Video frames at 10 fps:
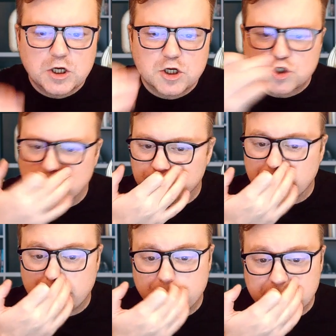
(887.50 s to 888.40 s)
Should be
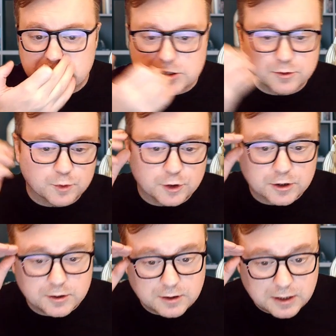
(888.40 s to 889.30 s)
permitted to
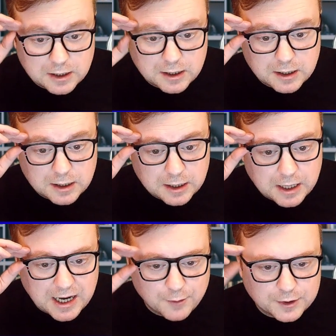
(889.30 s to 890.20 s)
work,
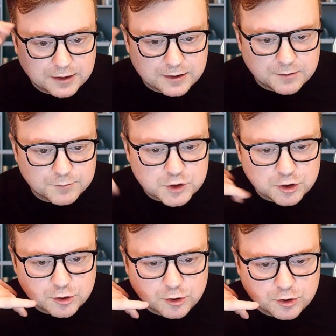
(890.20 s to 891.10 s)
allowing them to
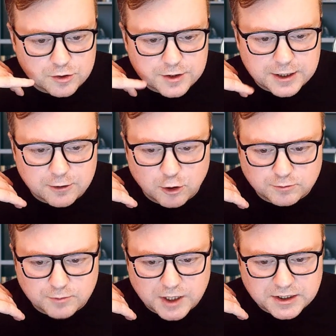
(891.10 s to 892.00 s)
earn their
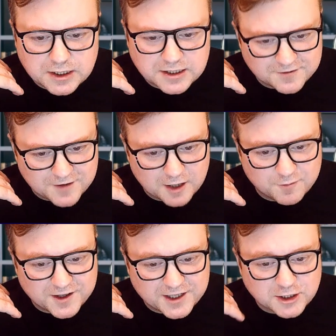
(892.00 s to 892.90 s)
own money and develop
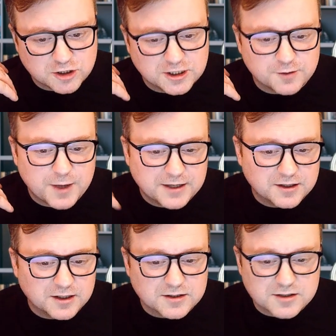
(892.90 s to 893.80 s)
financial
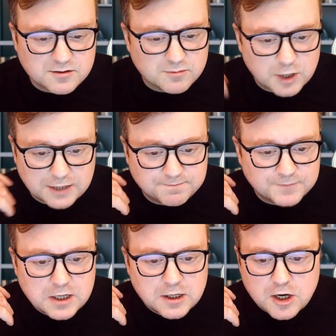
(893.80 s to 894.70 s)
independence. Okay,
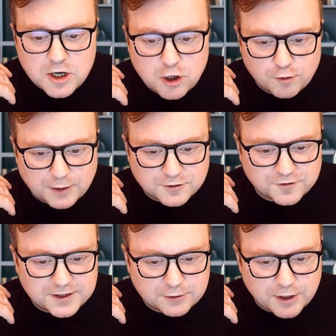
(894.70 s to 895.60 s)
no amount of
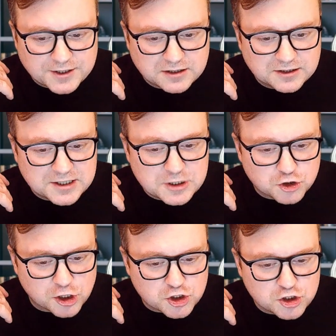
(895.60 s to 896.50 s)
theoretical
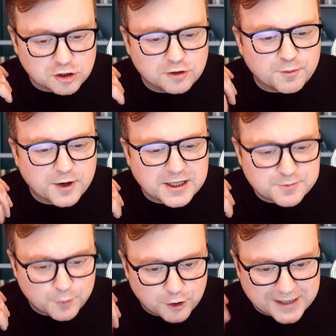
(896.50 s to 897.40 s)
instruction can replace
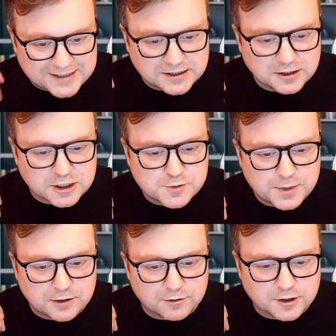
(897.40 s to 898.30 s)
practical
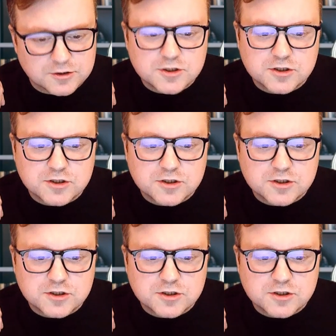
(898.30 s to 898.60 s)
experience.